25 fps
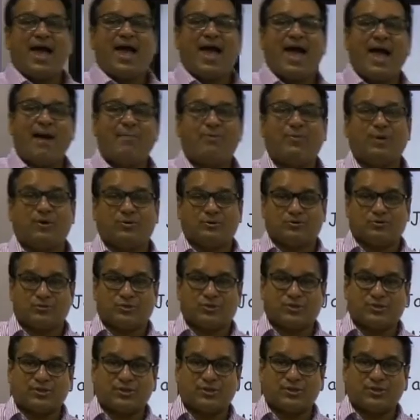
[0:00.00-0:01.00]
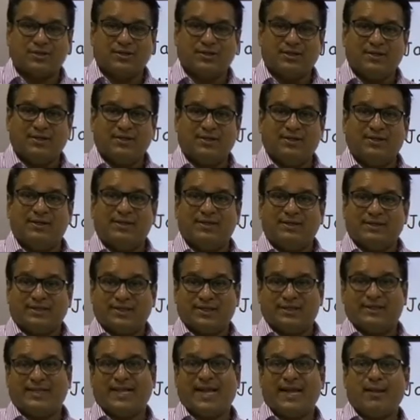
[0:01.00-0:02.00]
Apples,
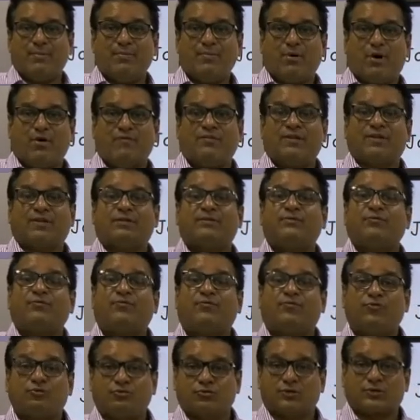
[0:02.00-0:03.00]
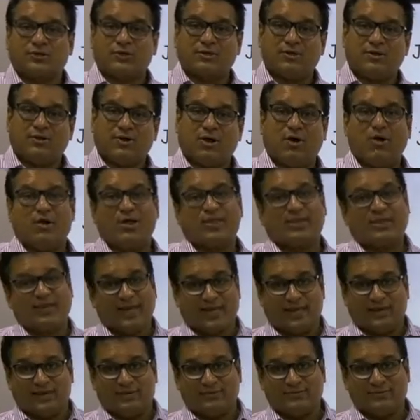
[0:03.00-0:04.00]
the name of a fruit or a
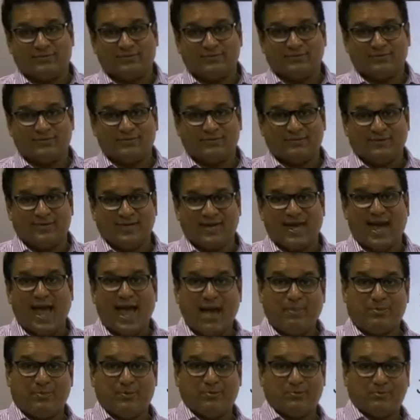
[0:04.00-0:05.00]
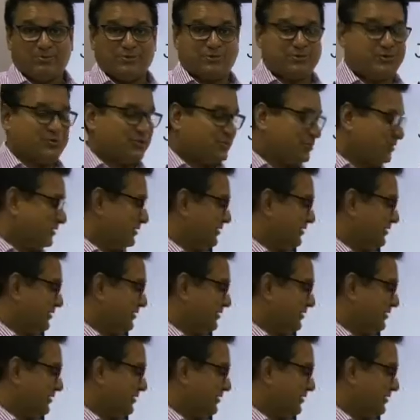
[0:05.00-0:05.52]
thing. Apples.